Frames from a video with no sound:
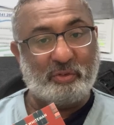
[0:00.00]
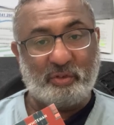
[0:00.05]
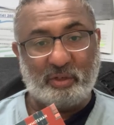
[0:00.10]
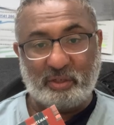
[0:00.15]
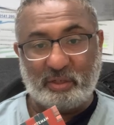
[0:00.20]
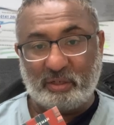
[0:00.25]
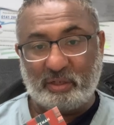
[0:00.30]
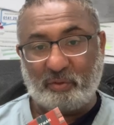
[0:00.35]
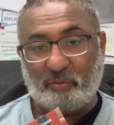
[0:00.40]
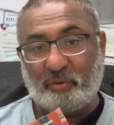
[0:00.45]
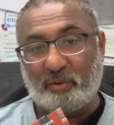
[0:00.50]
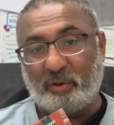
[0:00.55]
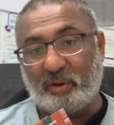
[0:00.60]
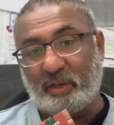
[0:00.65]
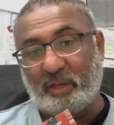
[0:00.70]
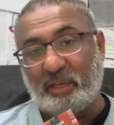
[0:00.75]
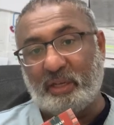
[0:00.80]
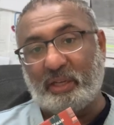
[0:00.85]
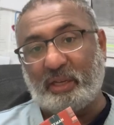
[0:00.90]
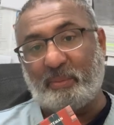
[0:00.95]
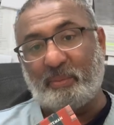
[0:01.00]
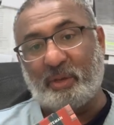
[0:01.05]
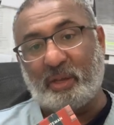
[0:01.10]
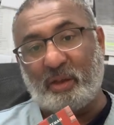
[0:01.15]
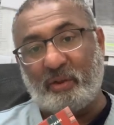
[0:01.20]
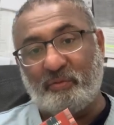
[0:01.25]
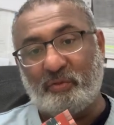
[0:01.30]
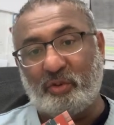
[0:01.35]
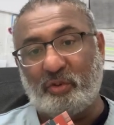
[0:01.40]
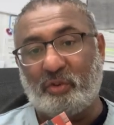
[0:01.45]
treated differently coming
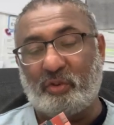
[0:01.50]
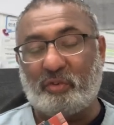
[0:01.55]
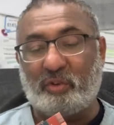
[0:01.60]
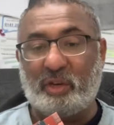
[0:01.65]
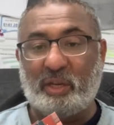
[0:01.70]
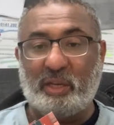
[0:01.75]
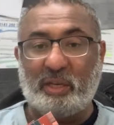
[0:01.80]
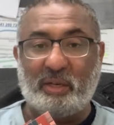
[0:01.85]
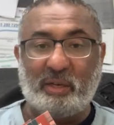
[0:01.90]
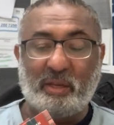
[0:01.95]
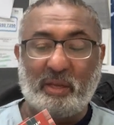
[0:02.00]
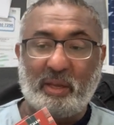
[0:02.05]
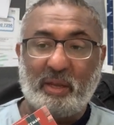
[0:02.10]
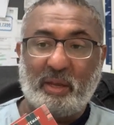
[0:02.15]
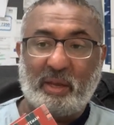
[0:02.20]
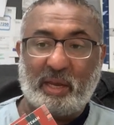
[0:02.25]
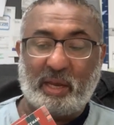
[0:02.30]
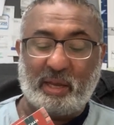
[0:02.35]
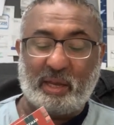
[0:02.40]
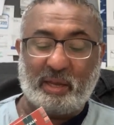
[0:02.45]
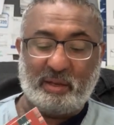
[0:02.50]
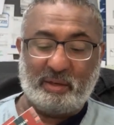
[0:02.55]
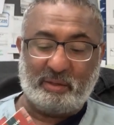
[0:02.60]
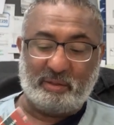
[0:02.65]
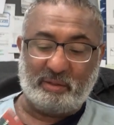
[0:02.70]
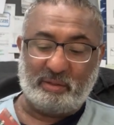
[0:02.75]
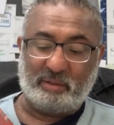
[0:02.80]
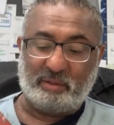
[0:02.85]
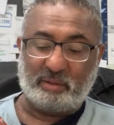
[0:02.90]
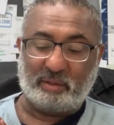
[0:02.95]
out of Ukraine,
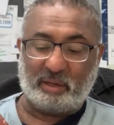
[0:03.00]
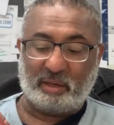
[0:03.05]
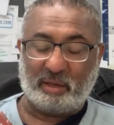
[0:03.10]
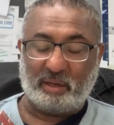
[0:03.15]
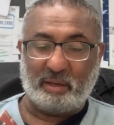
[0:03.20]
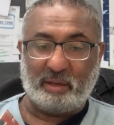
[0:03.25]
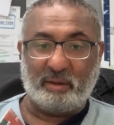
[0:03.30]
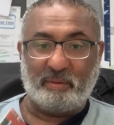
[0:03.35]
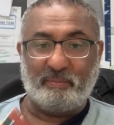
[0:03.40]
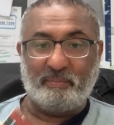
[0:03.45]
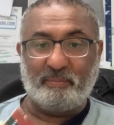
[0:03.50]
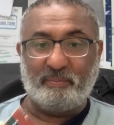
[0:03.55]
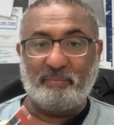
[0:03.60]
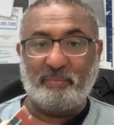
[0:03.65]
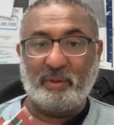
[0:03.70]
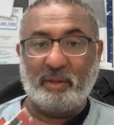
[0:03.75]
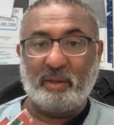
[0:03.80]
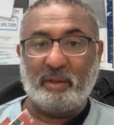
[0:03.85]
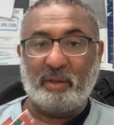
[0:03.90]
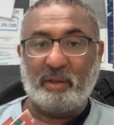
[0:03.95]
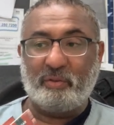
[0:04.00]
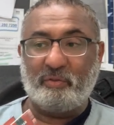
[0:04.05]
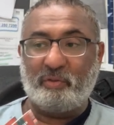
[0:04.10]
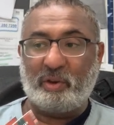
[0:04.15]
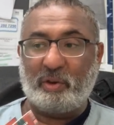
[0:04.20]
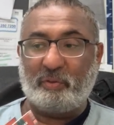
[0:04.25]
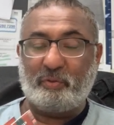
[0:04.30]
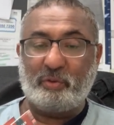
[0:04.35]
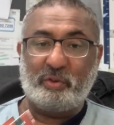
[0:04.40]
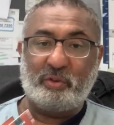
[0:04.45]
and
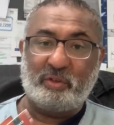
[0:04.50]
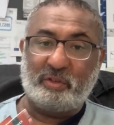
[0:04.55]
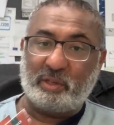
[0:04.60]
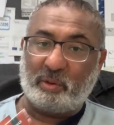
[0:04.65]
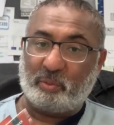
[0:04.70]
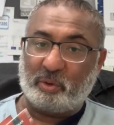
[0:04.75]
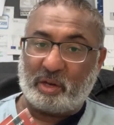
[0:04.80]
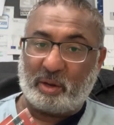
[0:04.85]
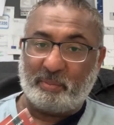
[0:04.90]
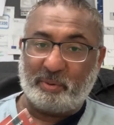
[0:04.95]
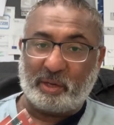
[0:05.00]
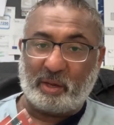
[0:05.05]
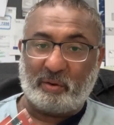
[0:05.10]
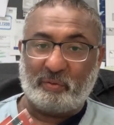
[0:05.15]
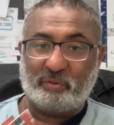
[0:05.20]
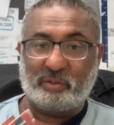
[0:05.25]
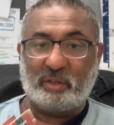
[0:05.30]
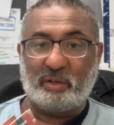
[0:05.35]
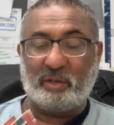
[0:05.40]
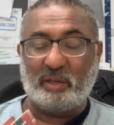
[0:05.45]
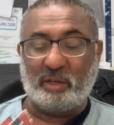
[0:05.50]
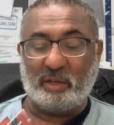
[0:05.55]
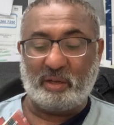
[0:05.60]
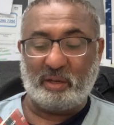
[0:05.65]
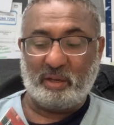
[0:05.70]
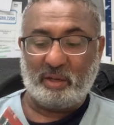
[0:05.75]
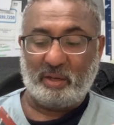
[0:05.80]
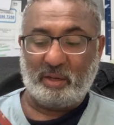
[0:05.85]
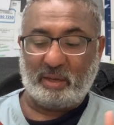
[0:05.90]
refugees that were coming out of Syria.